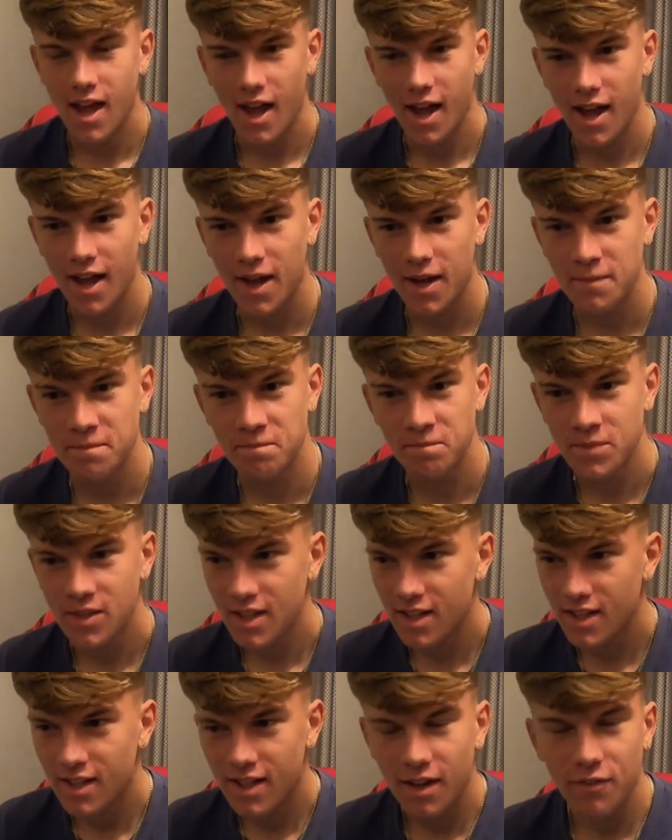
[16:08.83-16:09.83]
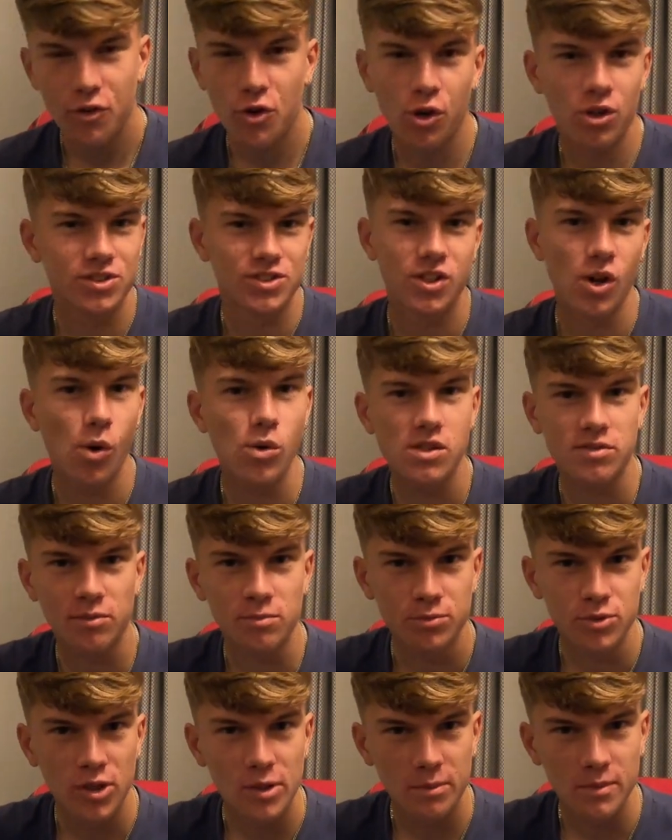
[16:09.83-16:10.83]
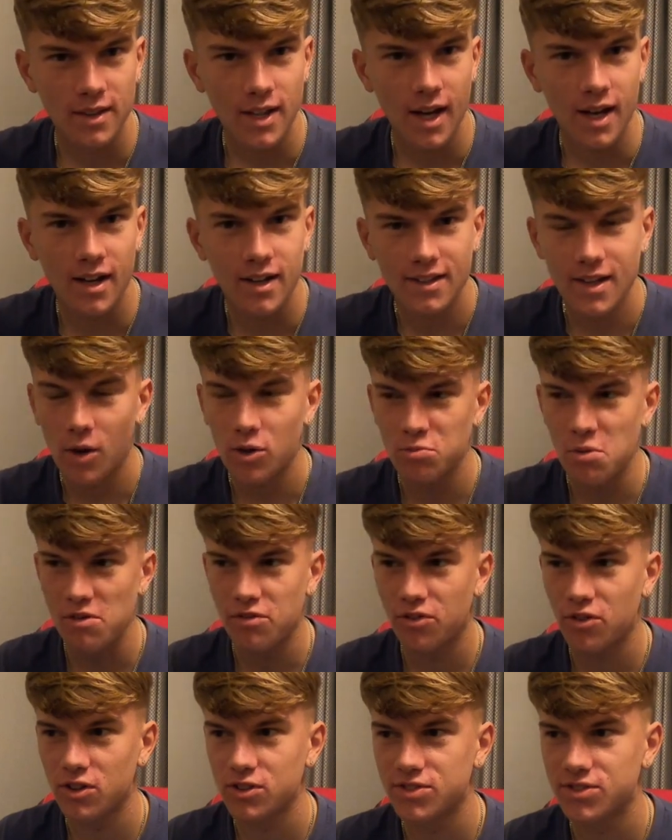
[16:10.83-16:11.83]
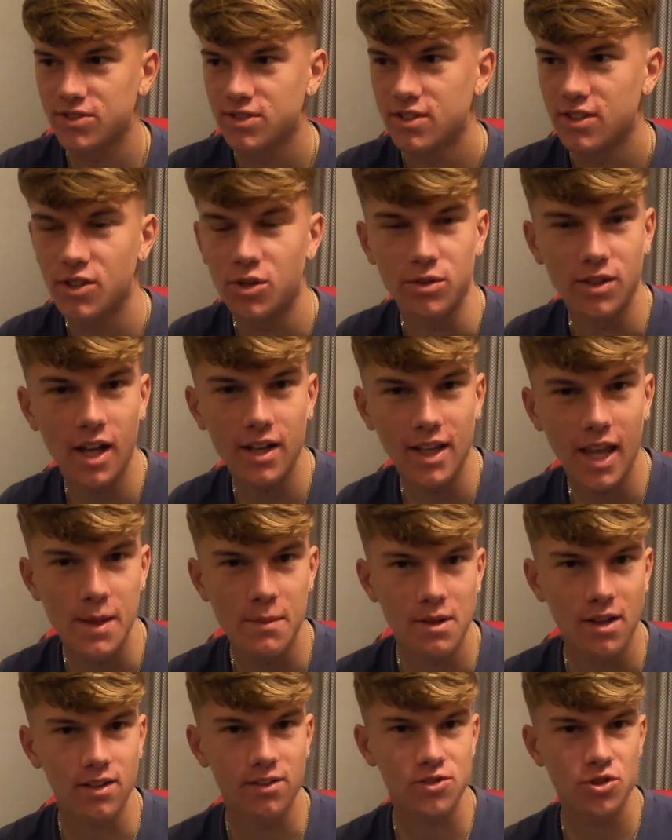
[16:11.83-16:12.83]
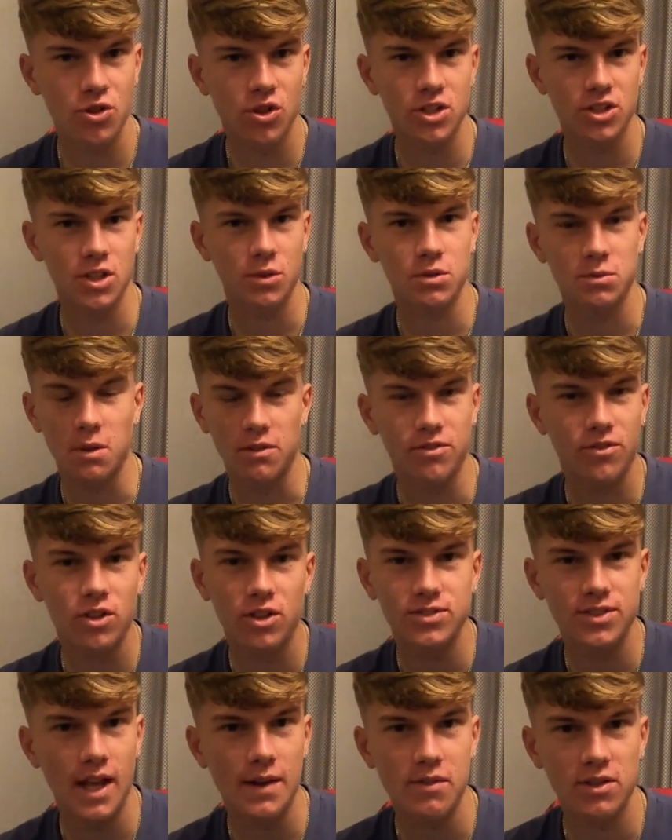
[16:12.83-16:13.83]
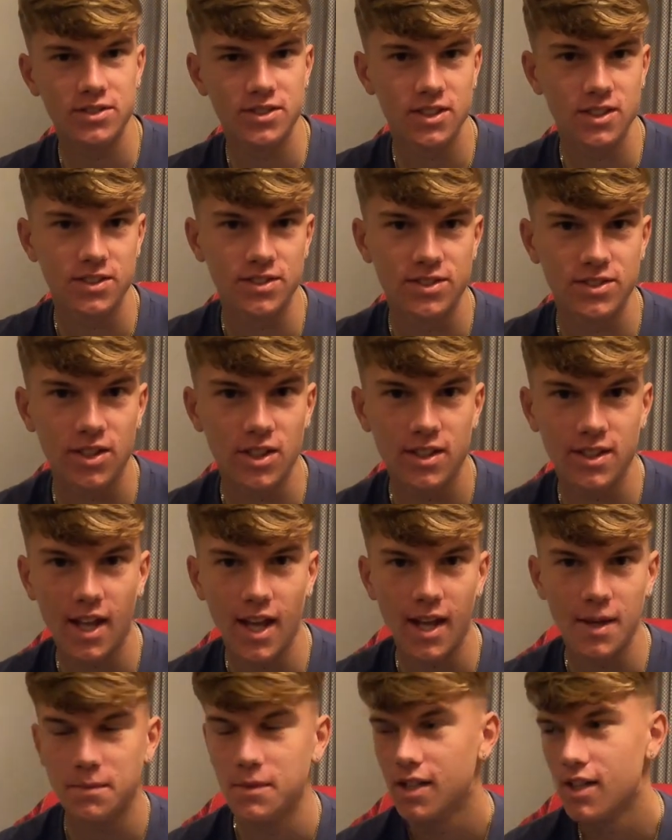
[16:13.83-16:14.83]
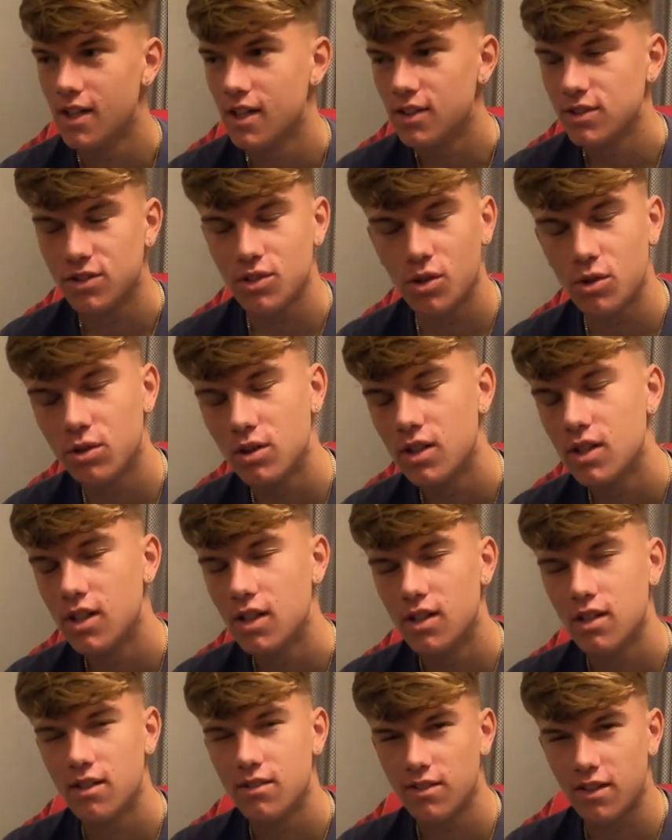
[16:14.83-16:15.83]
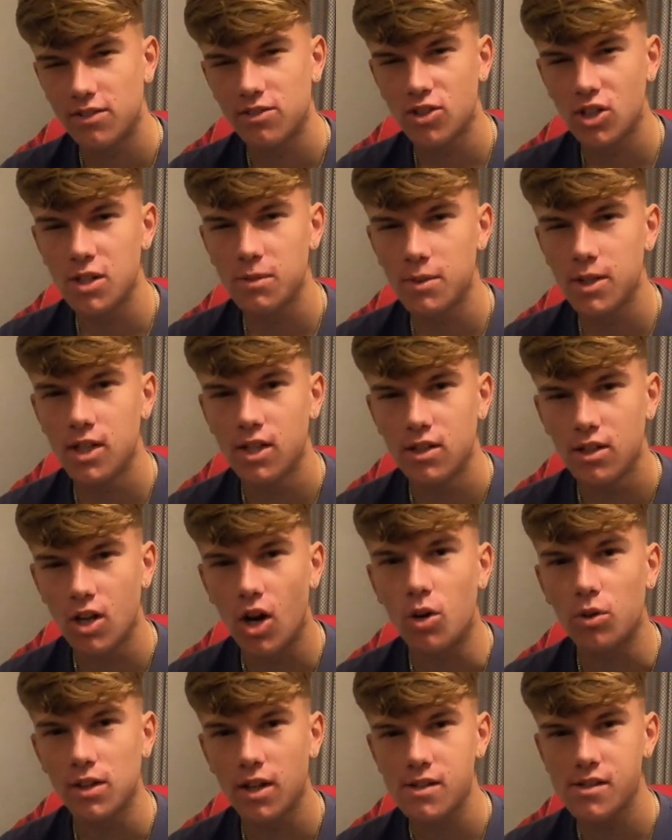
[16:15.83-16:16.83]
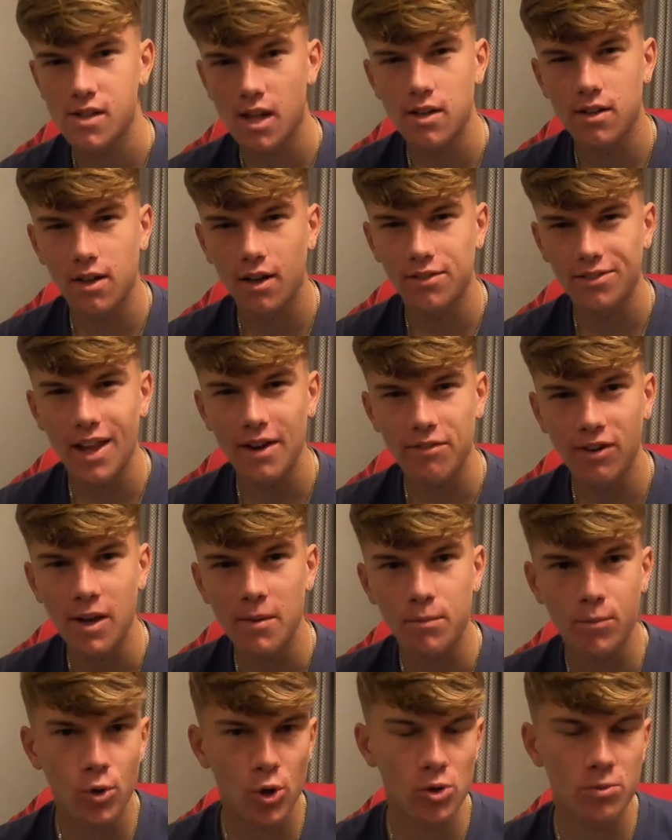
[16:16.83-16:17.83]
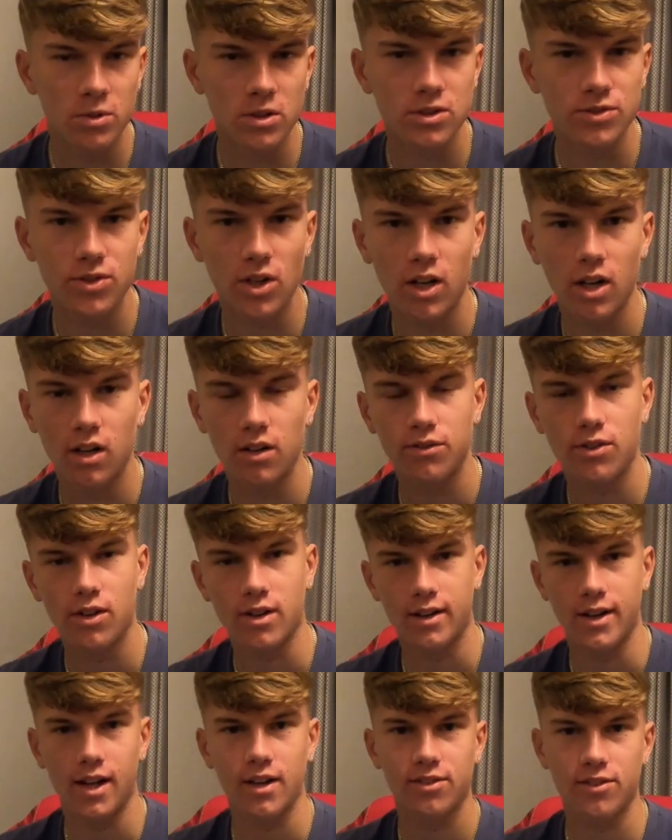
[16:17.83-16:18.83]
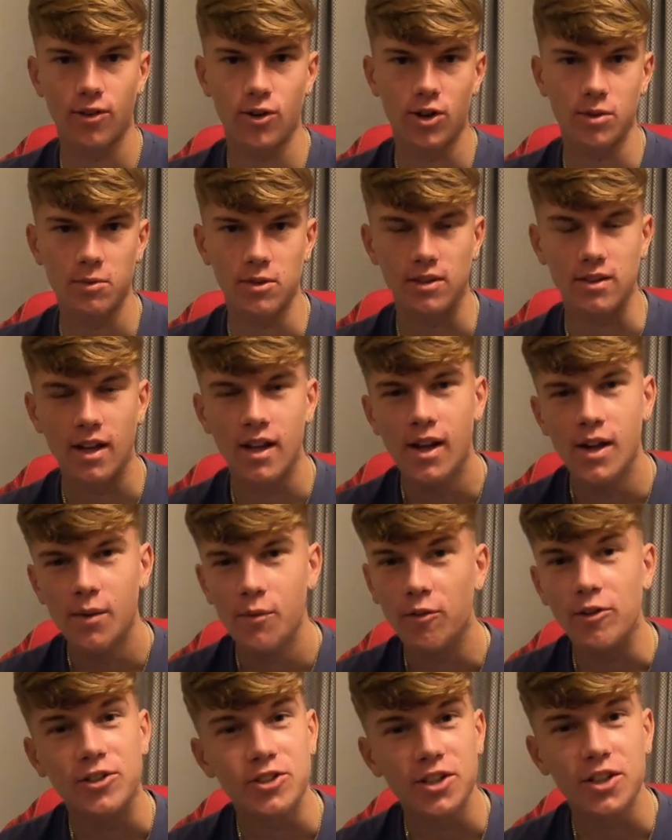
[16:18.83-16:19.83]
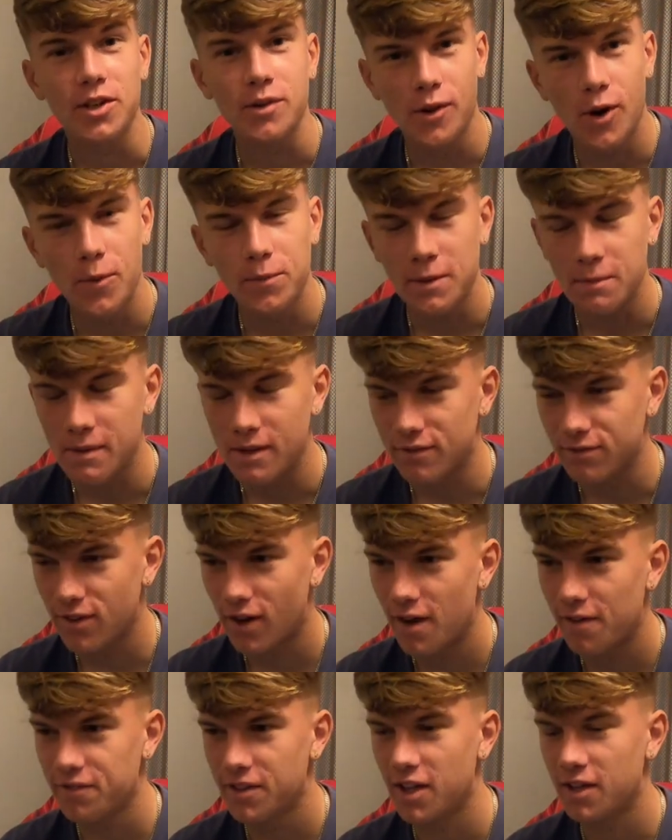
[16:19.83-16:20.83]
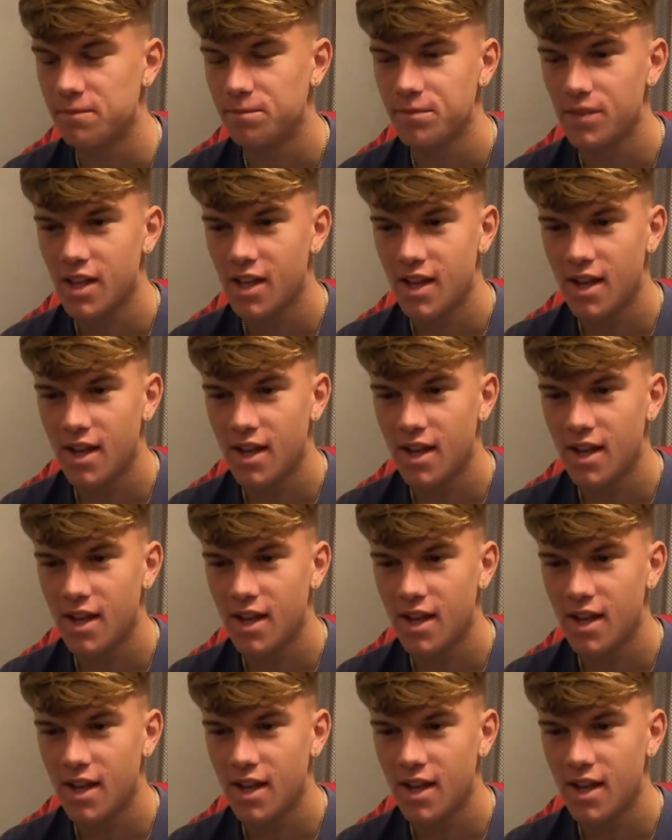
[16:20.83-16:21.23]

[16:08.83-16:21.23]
Of course, loads of improvement there. That was my first, you know, that game against Georgia was my first ever 6-a-side game. So there's going to be, you know, there's definitely improvements for the next tournament, which I do hope to be involved in.